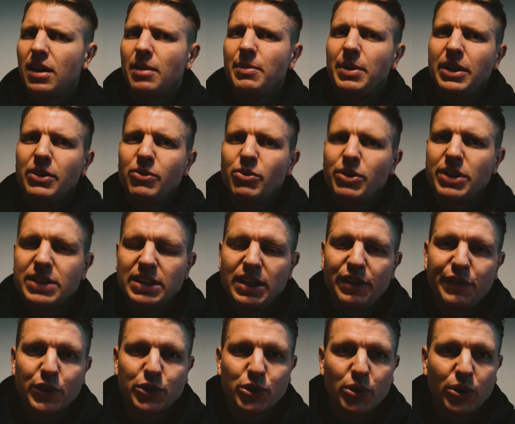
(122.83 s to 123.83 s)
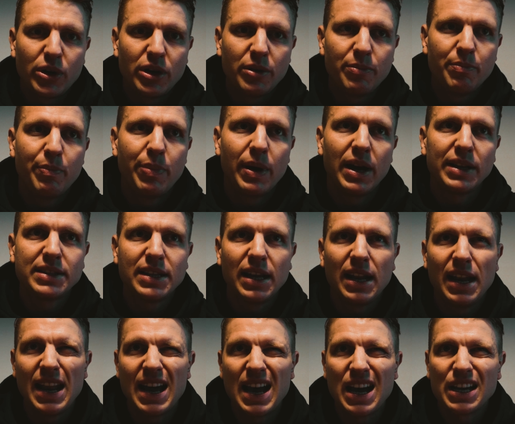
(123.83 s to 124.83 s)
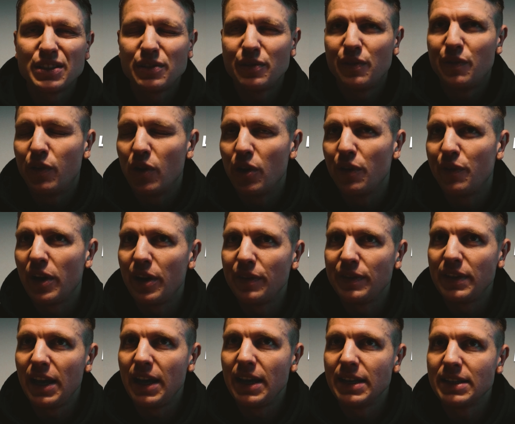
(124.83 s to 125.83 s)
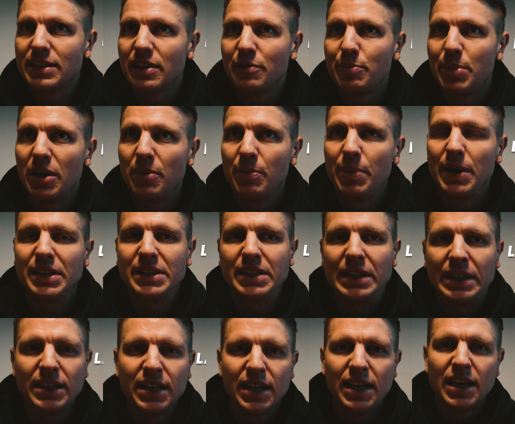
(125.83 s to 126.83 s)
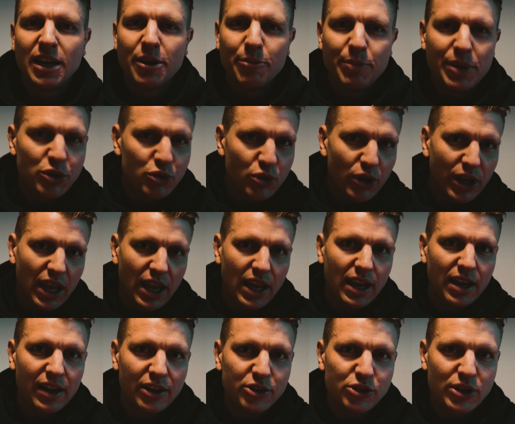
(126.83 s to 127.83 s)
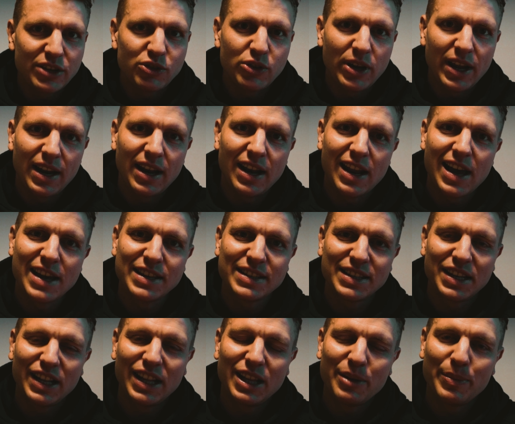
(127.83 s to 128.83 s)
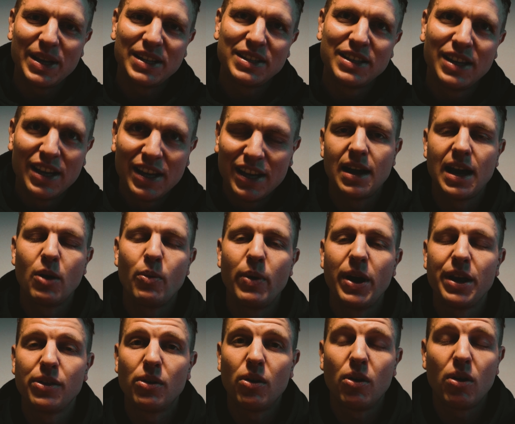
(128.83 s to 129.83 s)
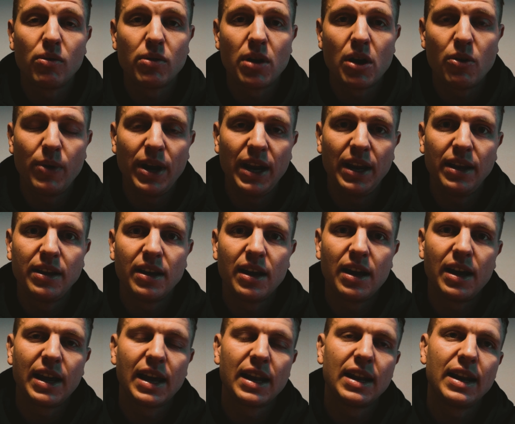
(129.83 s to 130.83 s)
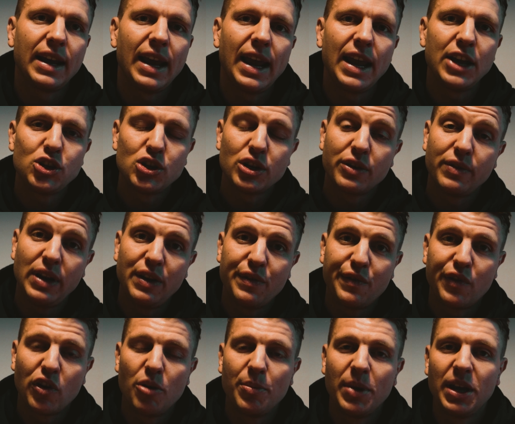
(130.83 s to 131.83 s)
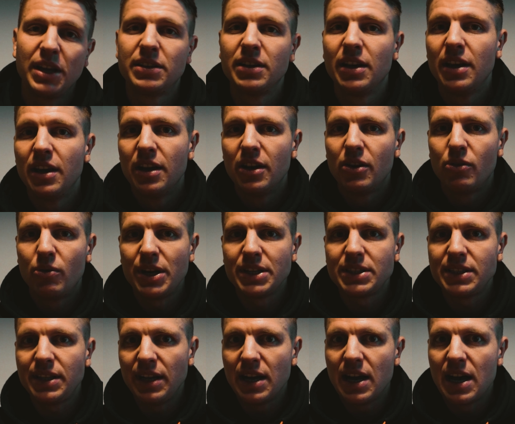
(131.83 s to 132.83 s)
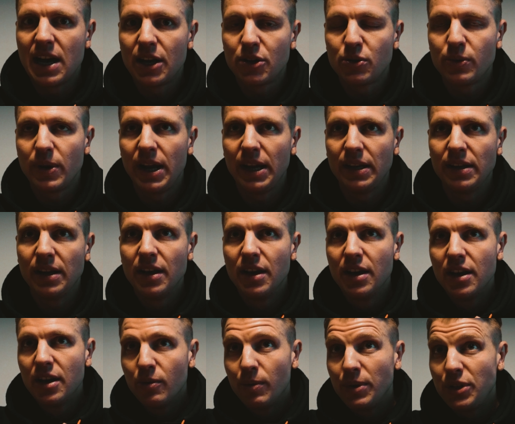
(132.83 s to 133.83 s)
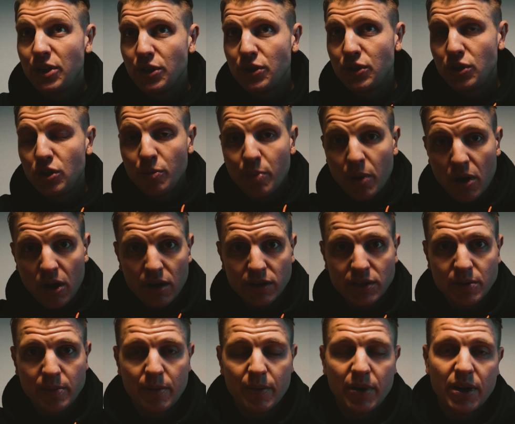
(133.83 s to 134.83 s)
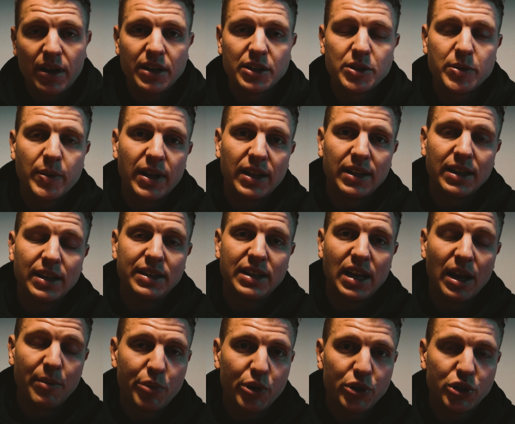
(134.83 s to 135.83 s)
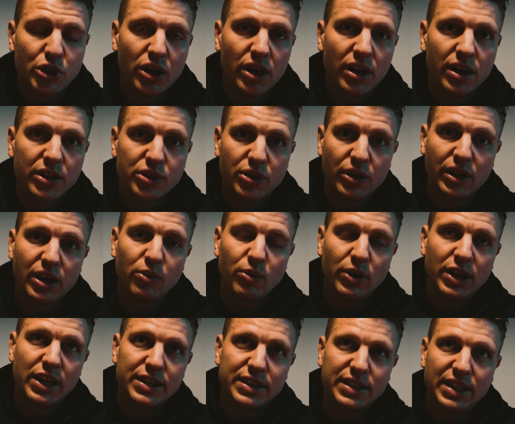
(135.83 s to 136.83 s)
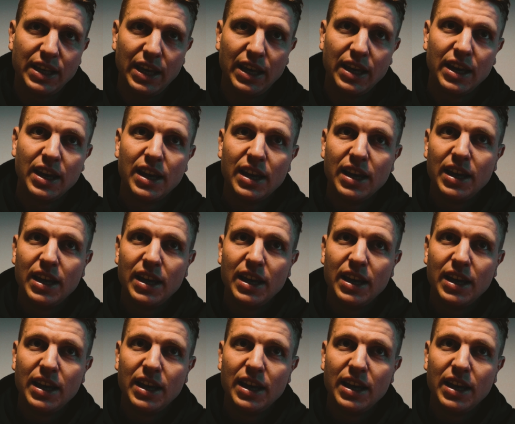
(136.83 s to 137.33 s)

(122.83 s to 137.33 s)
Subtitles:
I mean, recently for sure, but the last 4 or 5 days have been a bit tricky. I tried to analyze it a little bit. I wear the Aura ring. I get like HRV from it, resting heart rate, which is super awesome about as well the temperature, so you can really see.